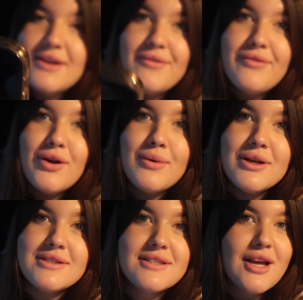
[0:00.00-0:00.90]

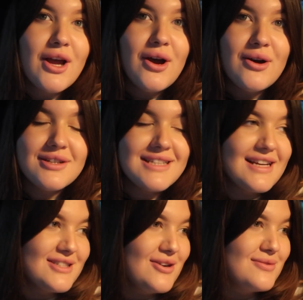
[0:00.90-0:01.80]
followers on
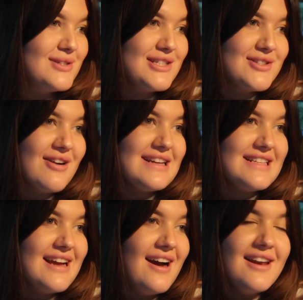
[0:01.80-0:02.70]
TikTok, which is crazy. I